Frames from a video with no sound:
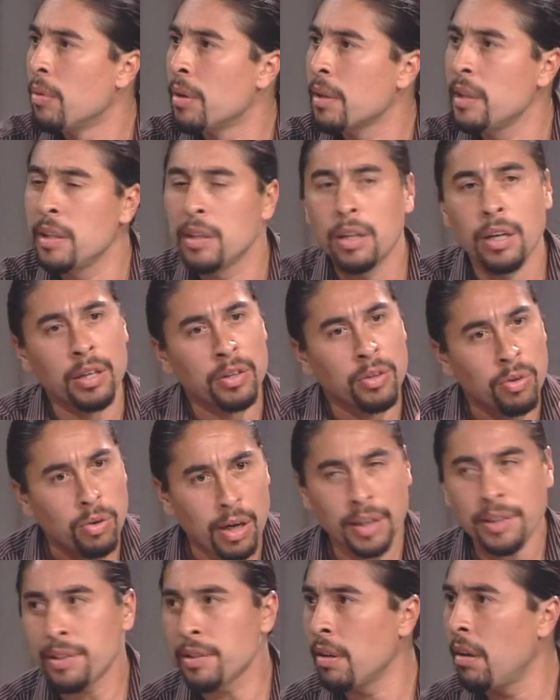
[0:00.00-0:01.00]
working
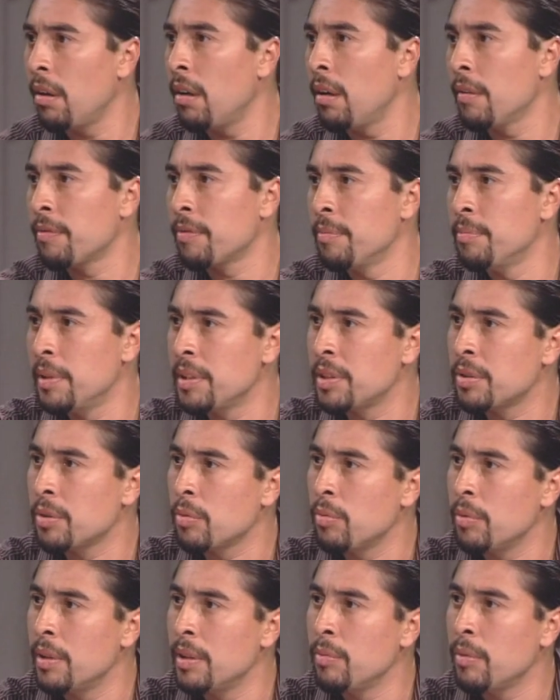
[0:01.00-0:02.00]
across the hall from
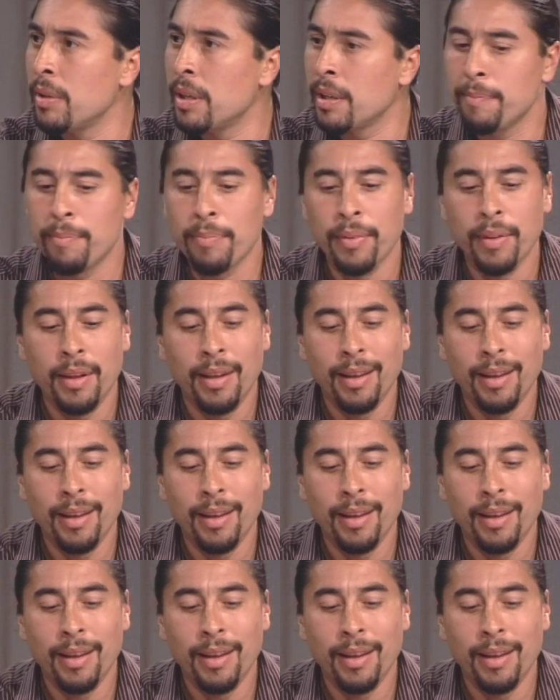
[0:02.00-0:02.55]
District 1 where